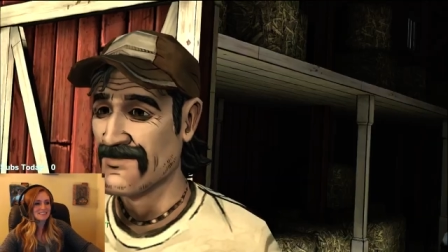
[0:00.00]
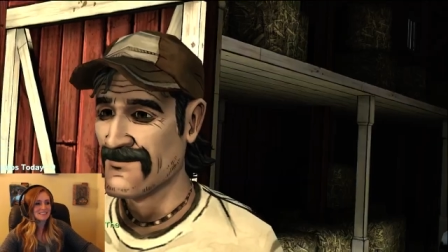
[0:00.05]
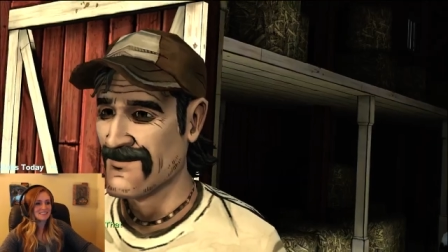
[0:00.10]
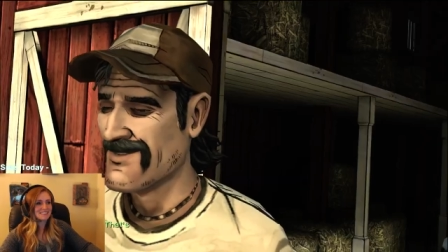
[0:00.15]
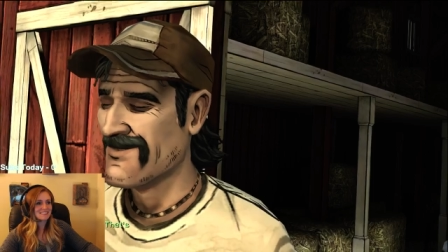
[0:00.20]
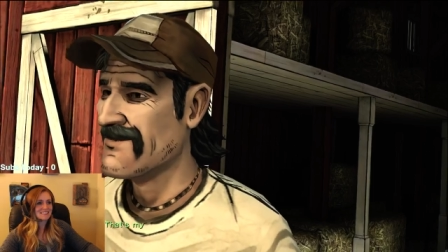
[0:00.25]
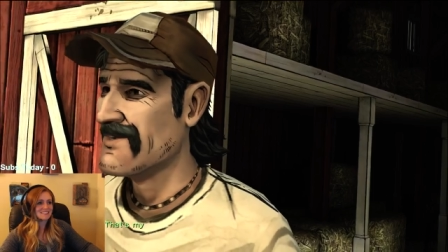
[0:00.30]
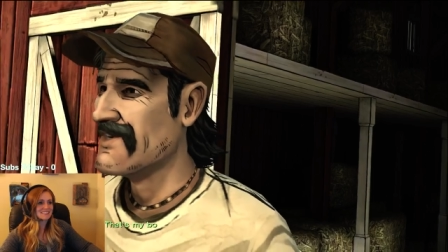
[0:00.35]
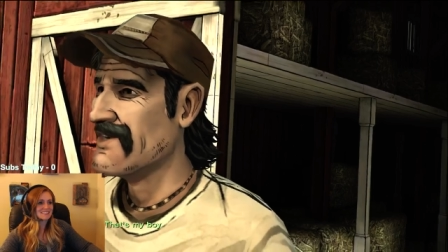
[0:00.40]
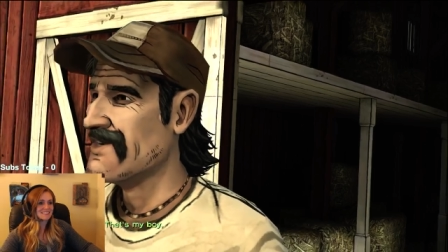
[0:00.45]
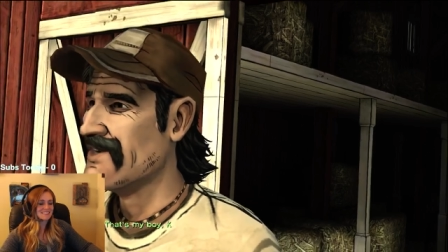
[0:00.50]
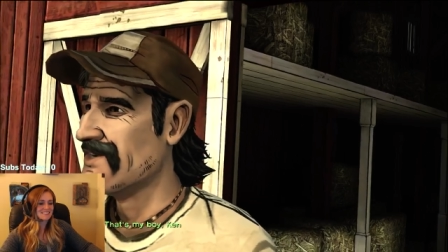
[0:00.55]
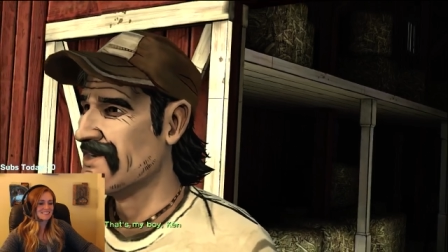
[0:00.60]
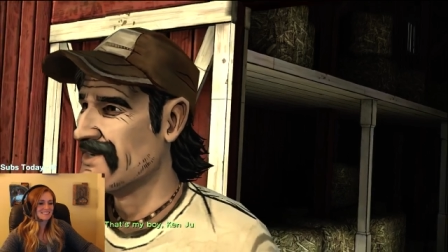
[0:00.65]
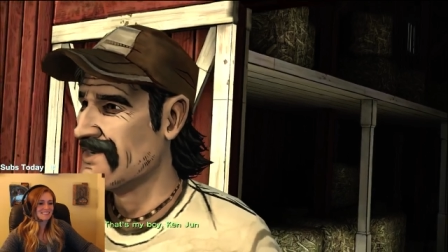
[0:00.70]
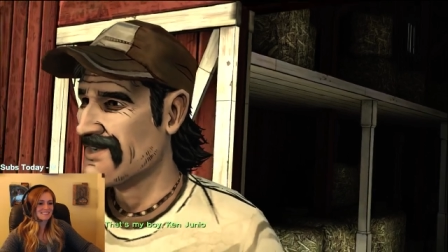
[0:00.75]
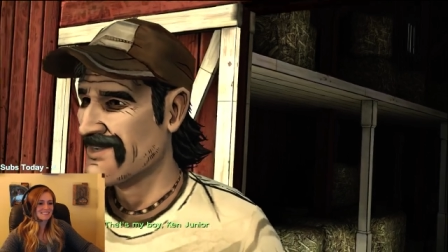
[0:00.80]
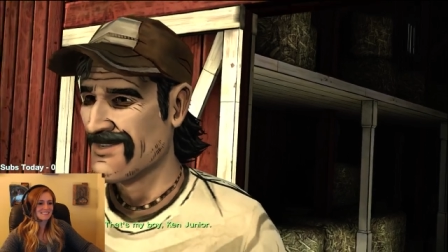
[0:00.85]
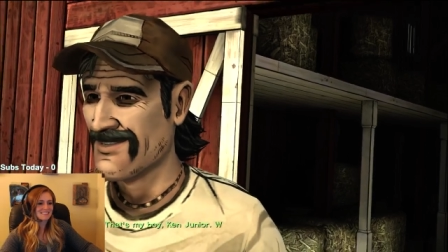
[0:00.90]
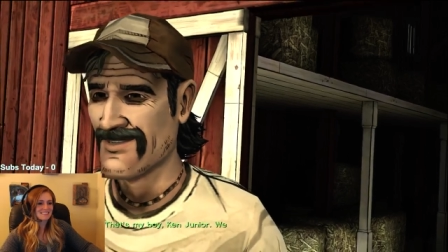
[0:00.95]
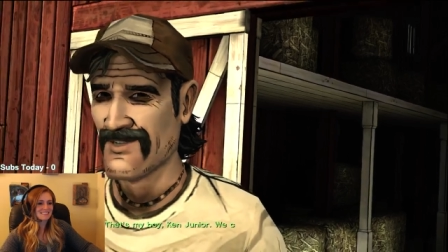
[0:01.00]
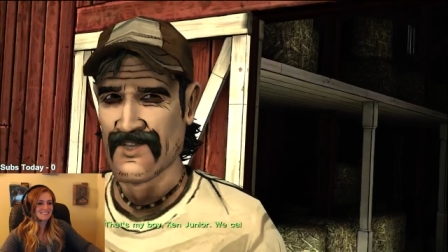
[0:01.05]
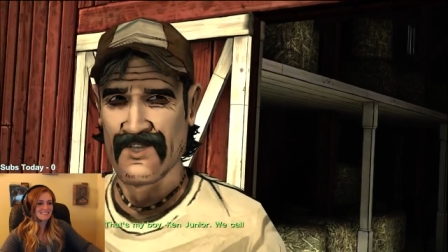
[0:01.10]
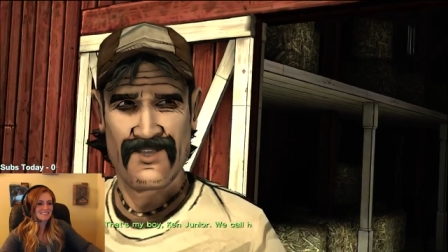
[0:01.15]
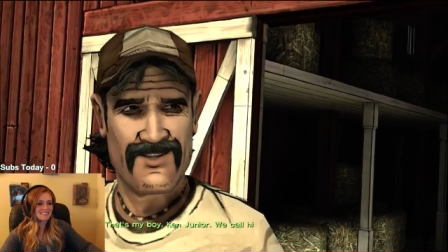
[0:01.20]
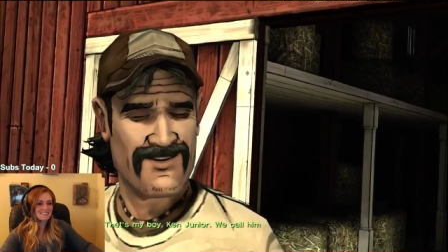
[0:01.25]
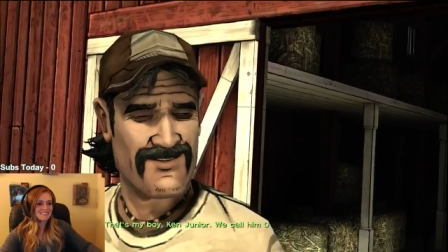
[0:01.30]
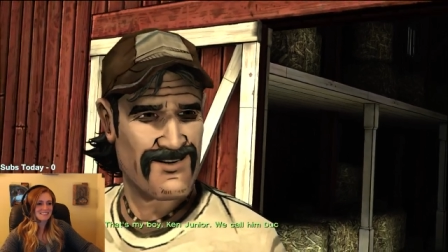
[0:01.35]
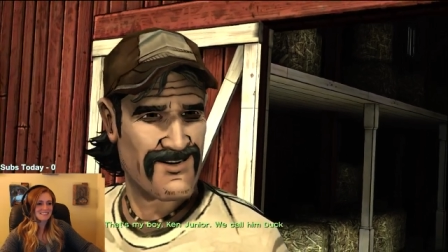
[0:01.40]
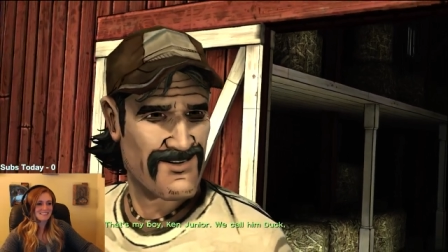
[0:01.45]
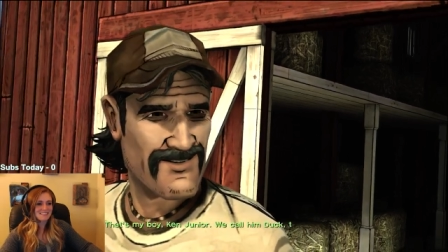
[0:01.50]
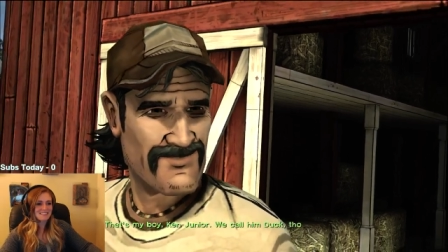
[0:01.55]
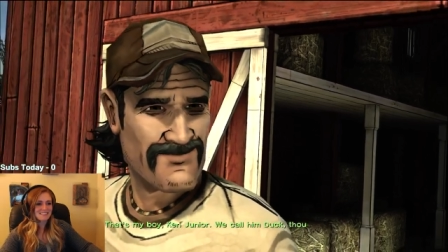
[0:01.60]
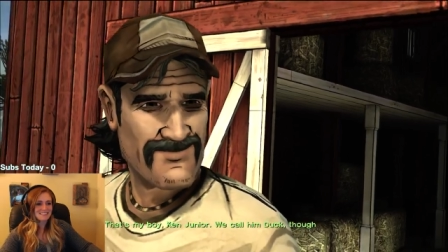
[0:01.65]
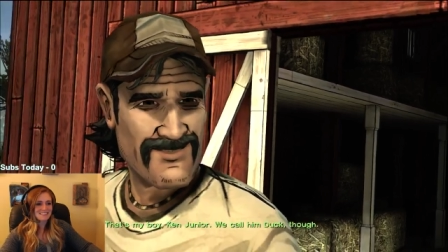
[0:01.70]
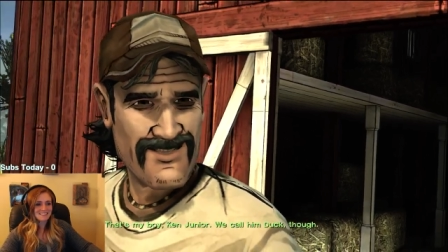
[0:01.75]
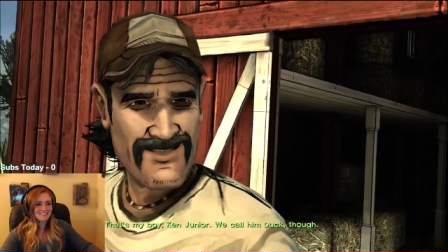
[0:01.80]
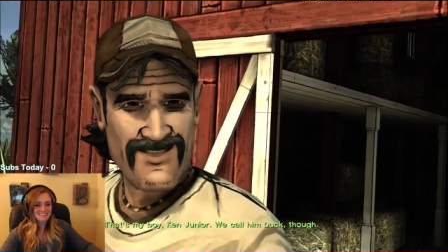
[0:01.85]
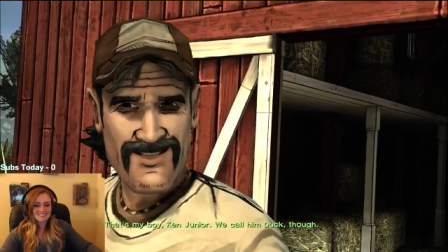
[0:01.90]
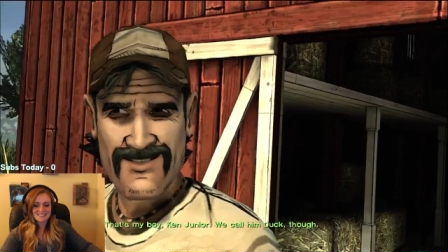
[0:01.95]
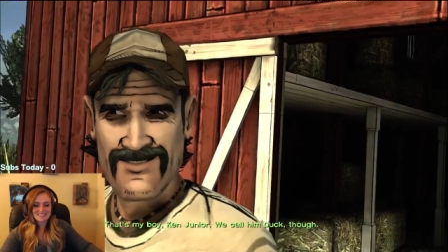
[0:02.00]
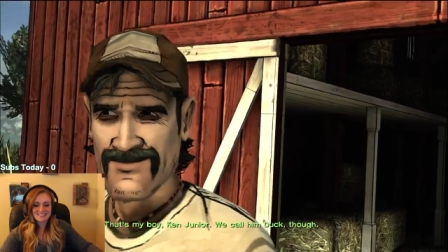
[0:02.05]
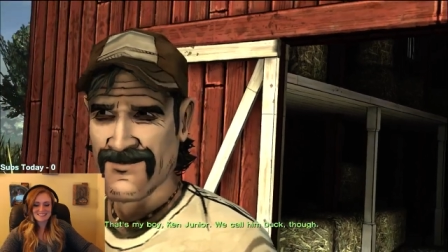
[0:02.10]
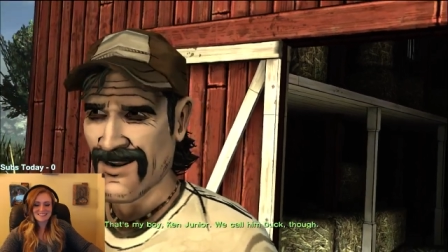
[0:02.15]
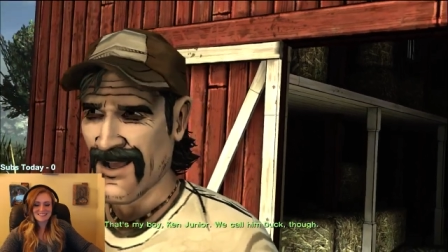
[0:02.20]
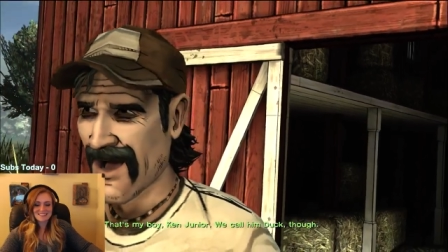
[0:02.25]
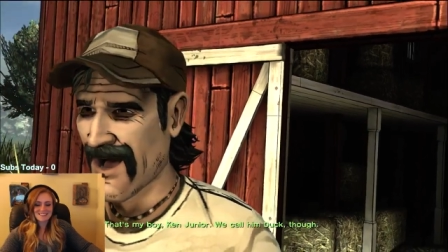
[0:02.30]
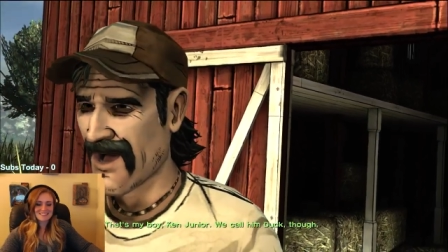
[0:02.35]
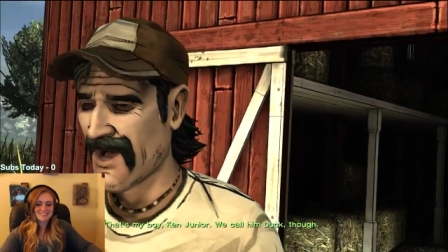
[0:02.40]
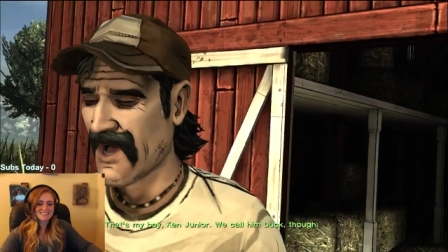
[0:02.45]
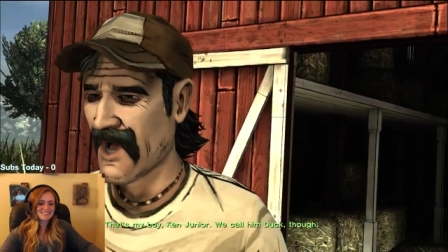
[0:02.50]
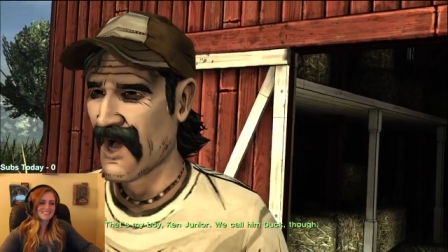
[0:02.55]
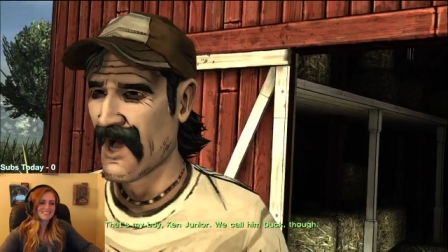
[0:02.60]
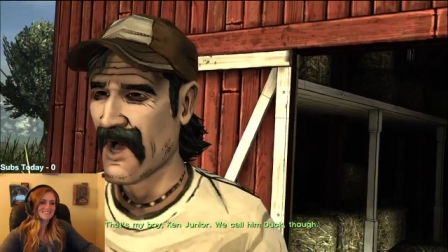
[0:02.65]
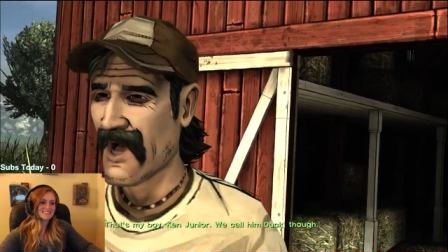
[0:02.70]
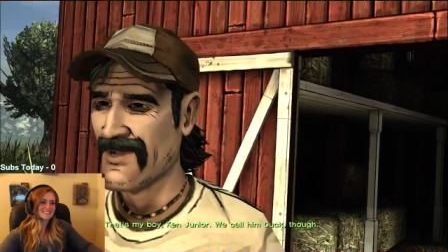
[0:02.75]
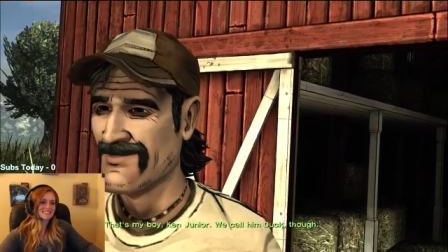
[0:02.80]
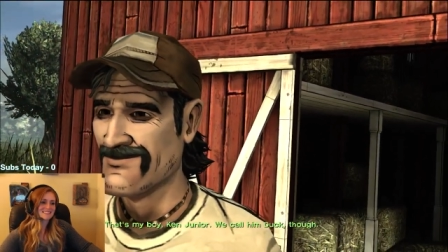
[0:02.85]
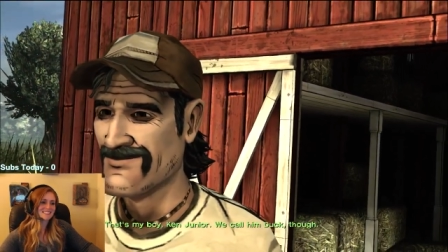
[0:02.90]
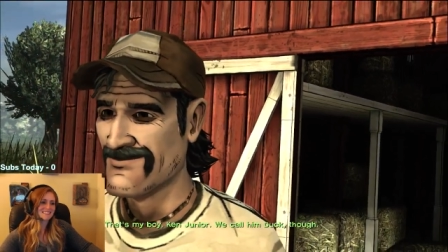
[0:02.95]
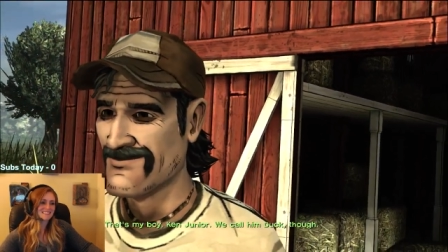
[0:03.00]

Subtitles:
That's my boy, Ken Jr. We call him Duck, though.